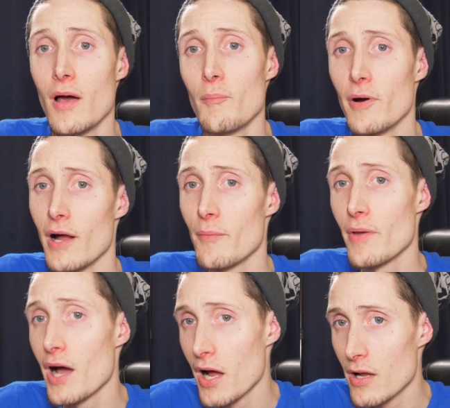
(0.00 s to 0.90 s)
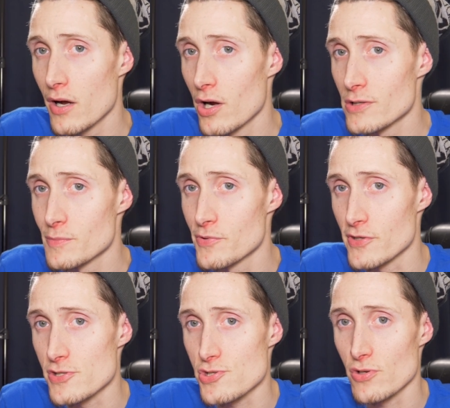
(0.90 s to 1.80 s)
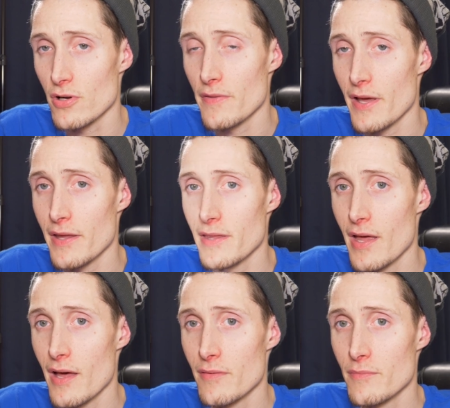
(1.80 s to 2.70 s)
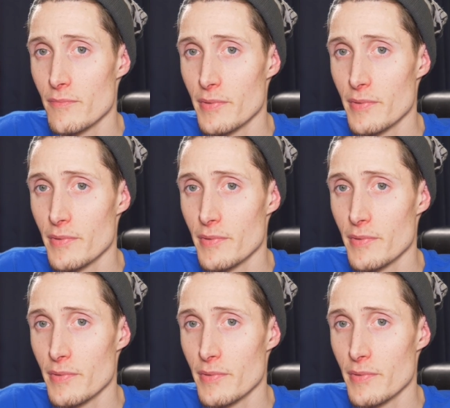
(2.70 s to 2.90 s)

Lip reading: But I'm not 100% sure on that yet